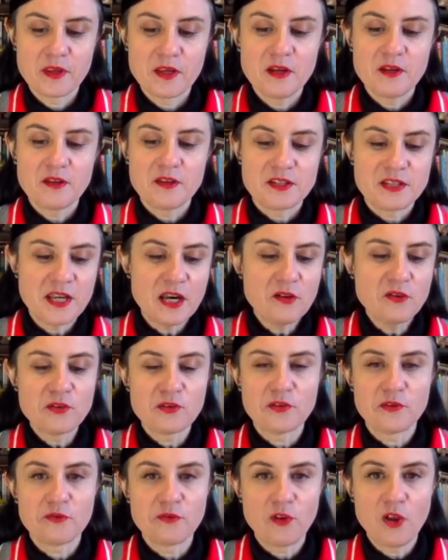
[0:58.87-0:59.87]
The sound of the
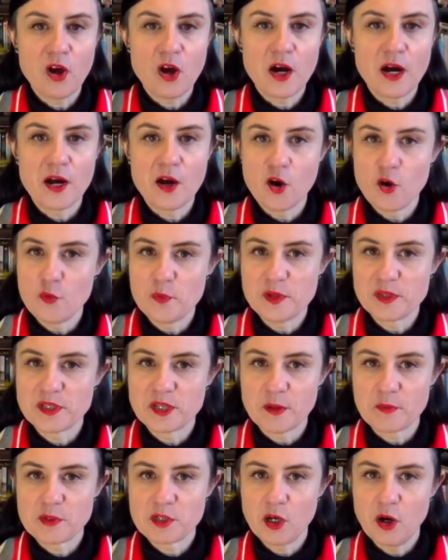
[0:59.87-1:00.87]
fly opens
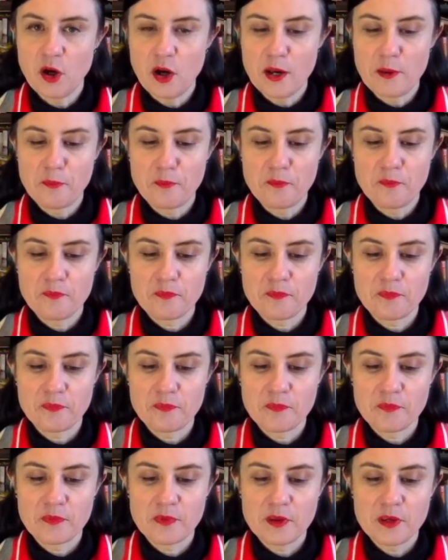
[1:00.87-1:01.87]
up time.
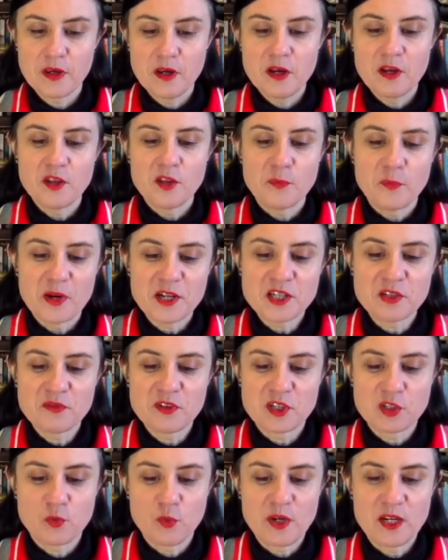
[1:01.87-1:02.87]
The buzz of
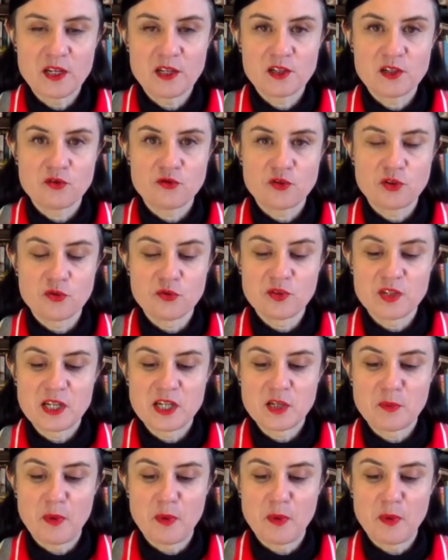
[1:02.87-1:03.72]
its wings drills into my